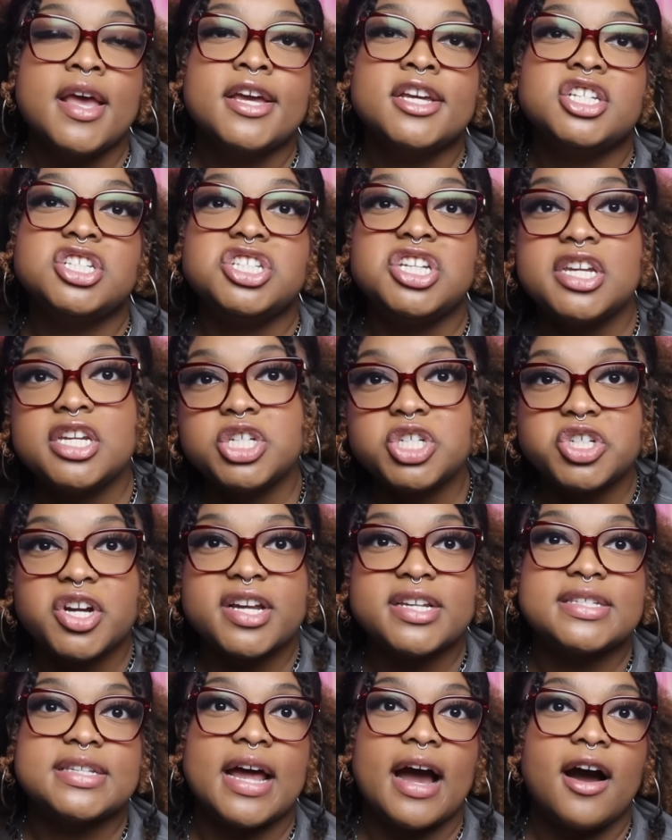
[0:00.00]
She
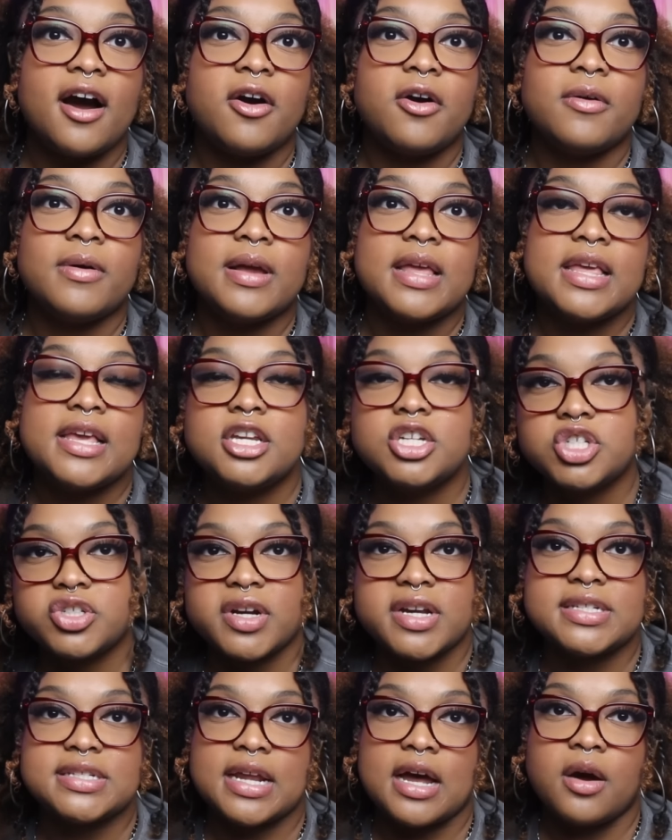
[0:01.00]
stressed out, he
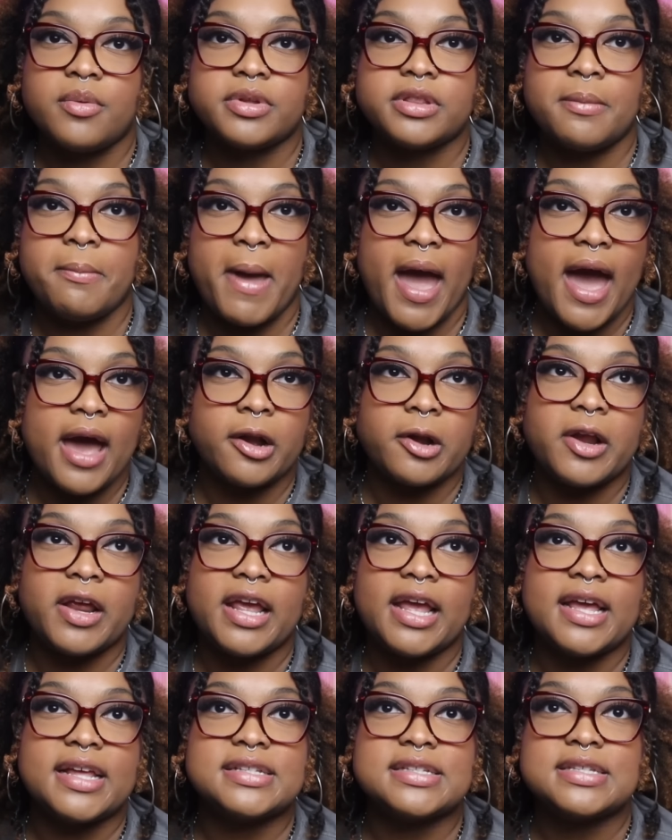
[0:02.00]
stressed out with the
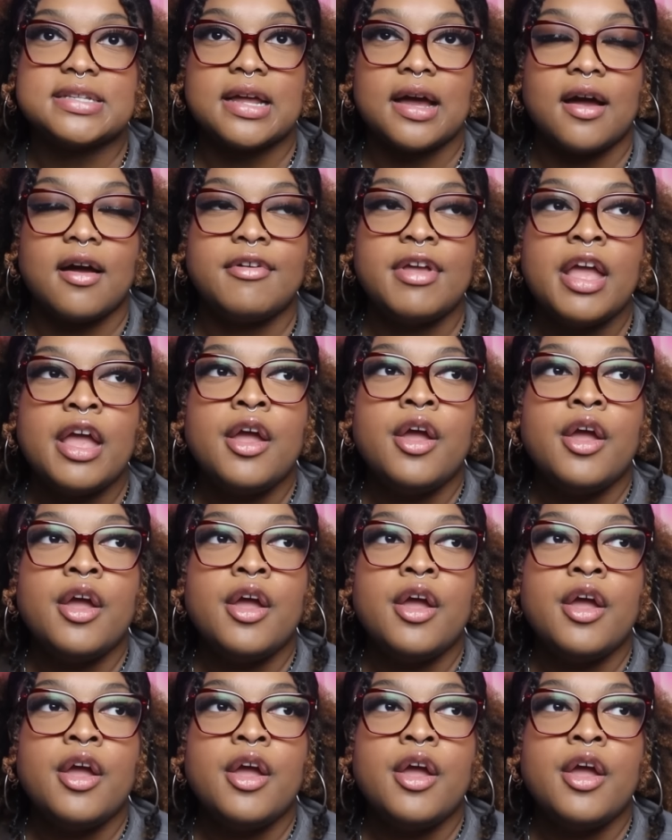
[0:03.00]
battery and stuff.